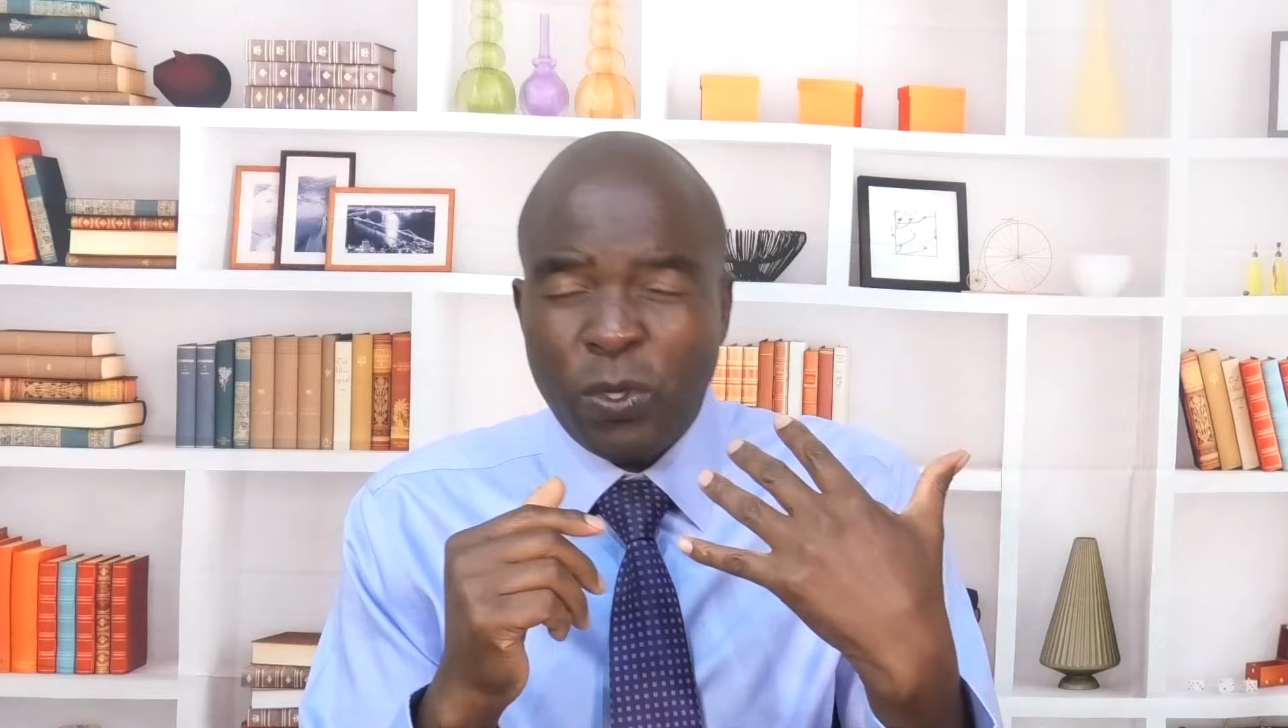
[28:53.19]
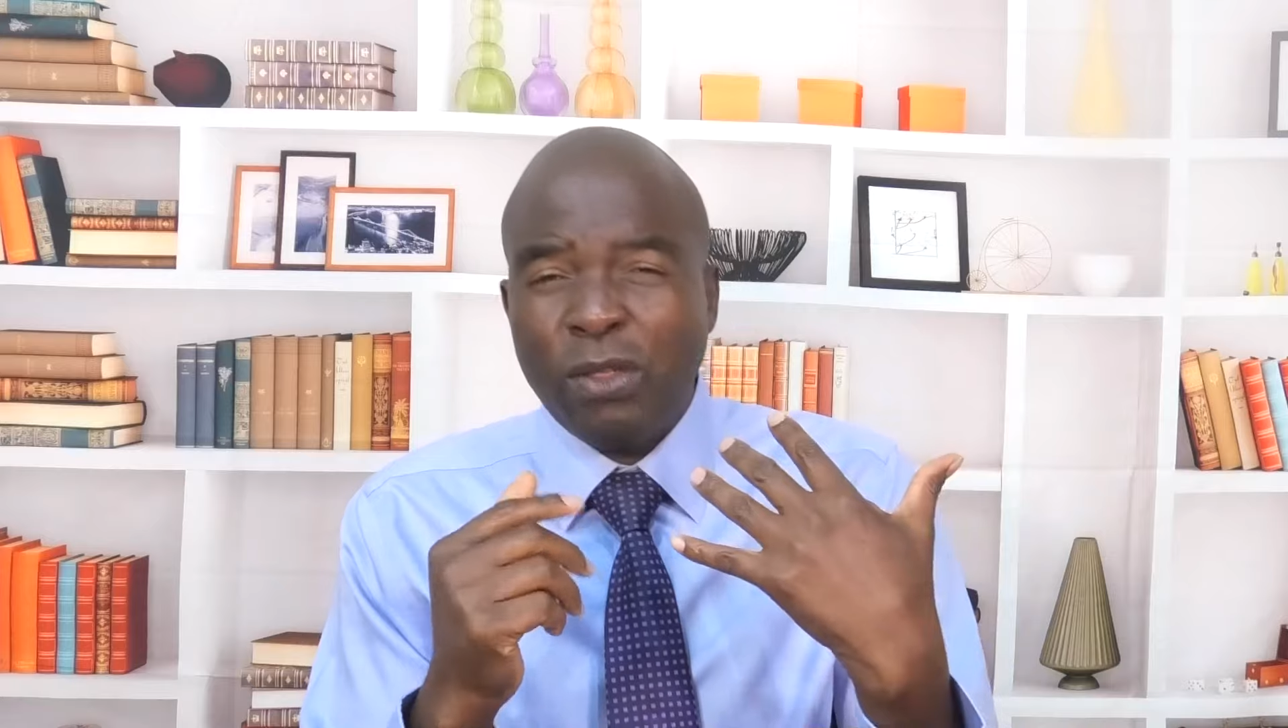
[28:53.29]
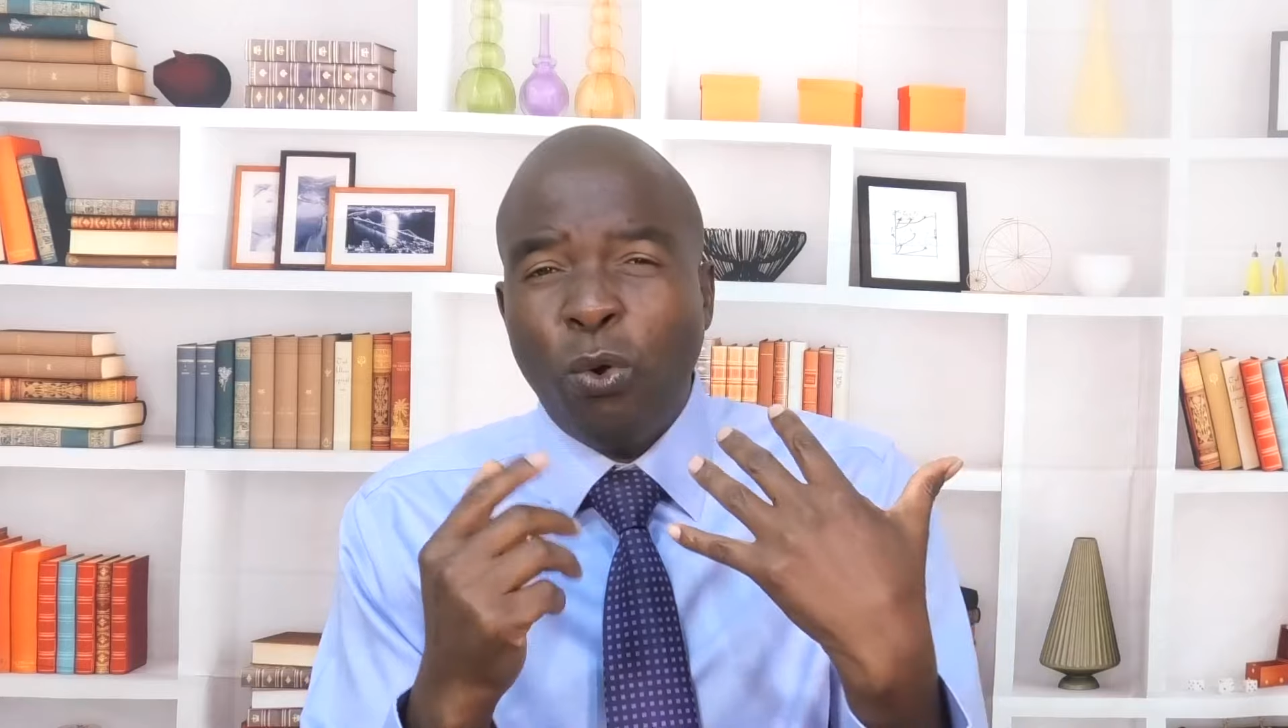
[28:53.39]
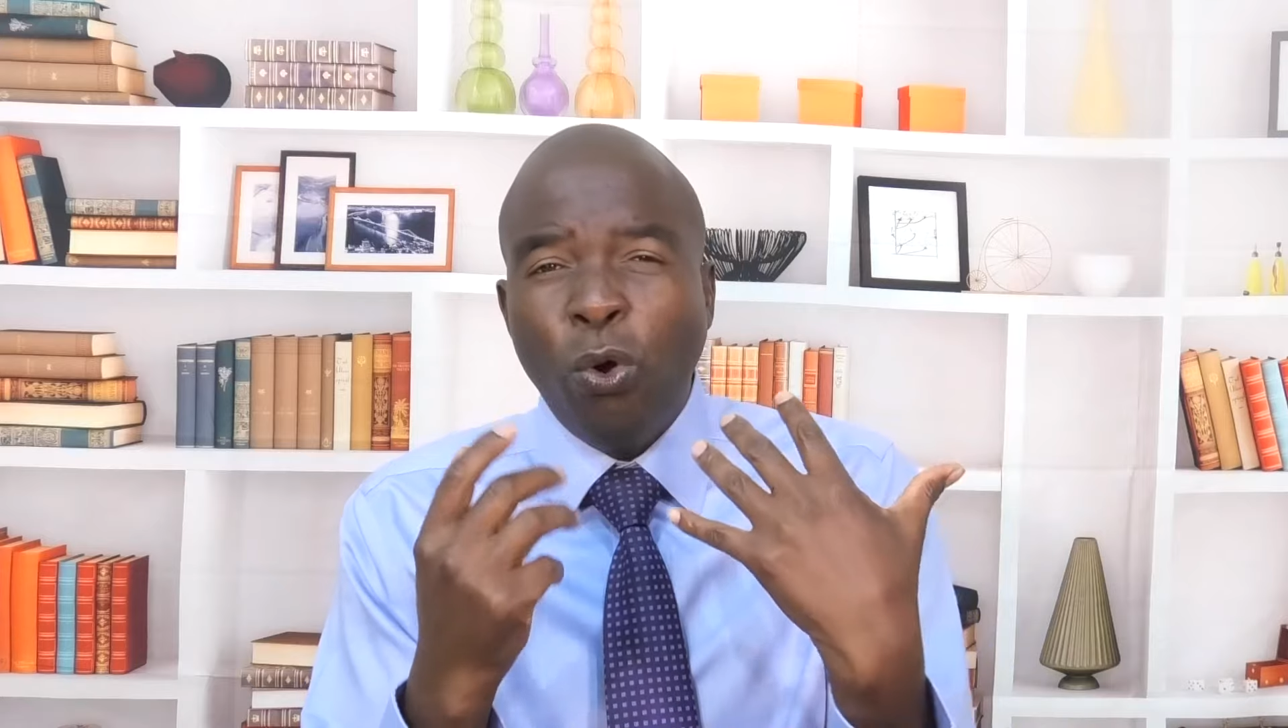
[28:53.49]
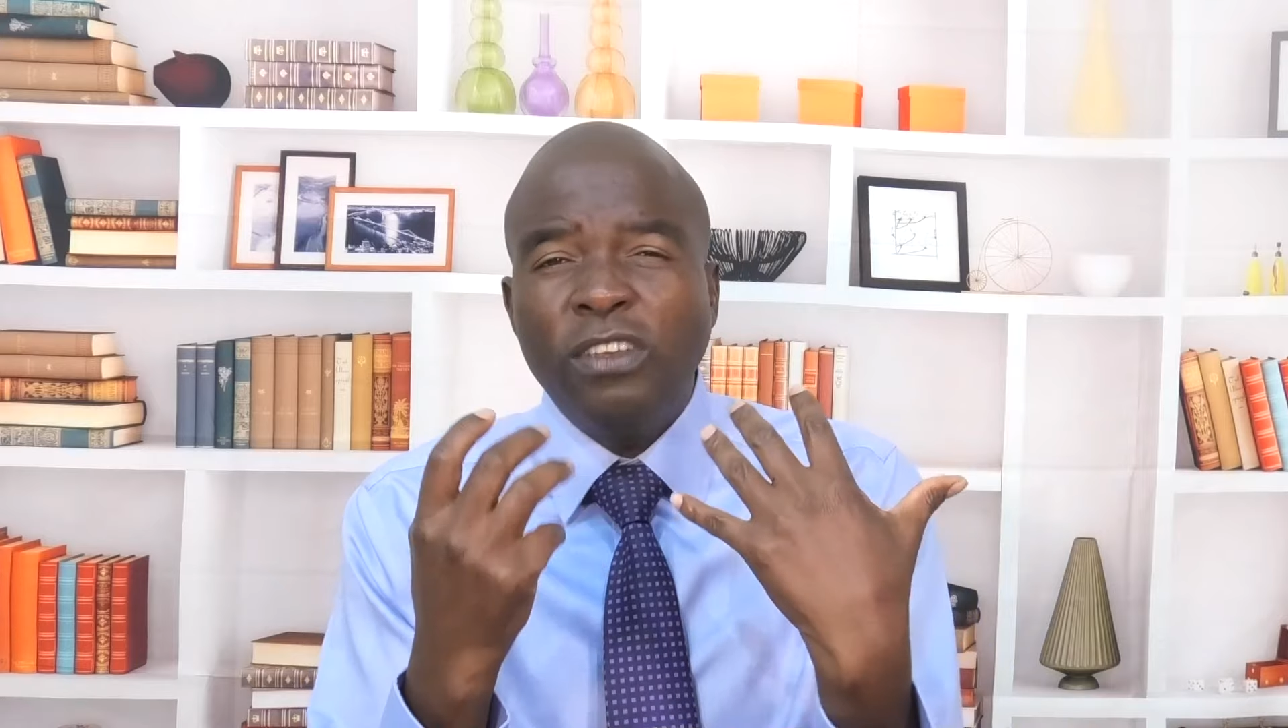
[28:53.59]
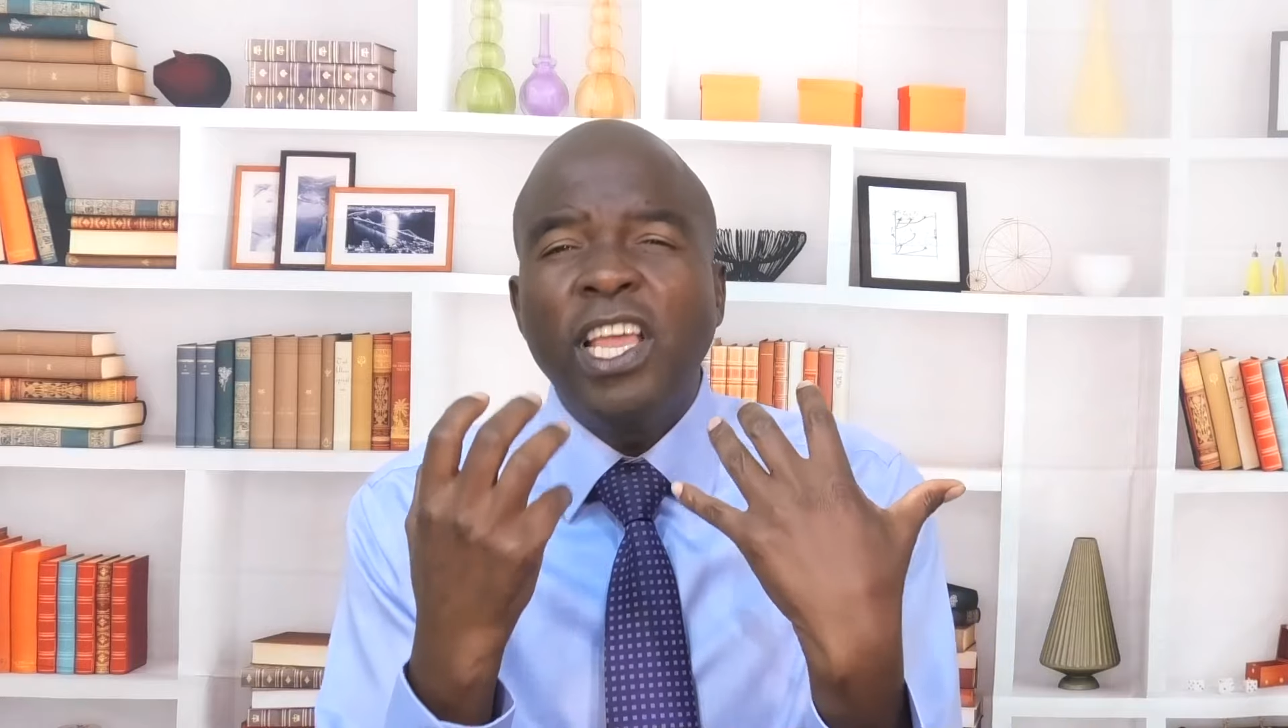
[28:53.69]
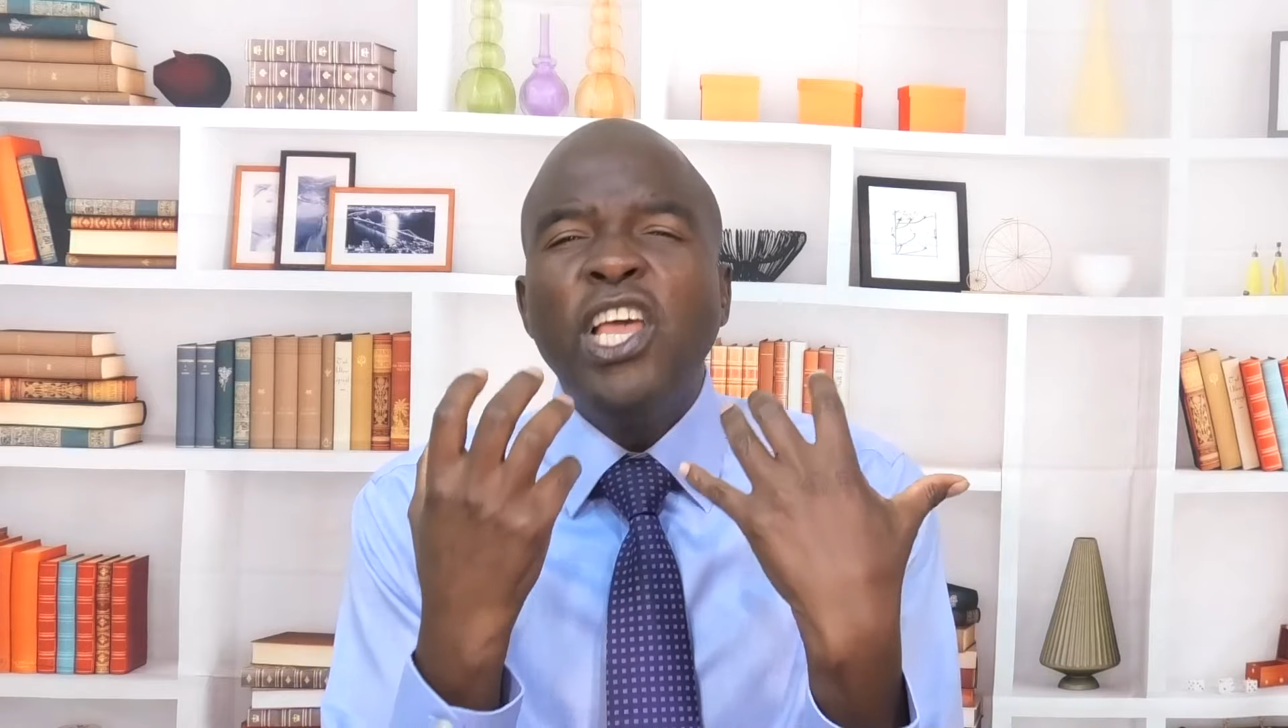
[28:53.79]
with God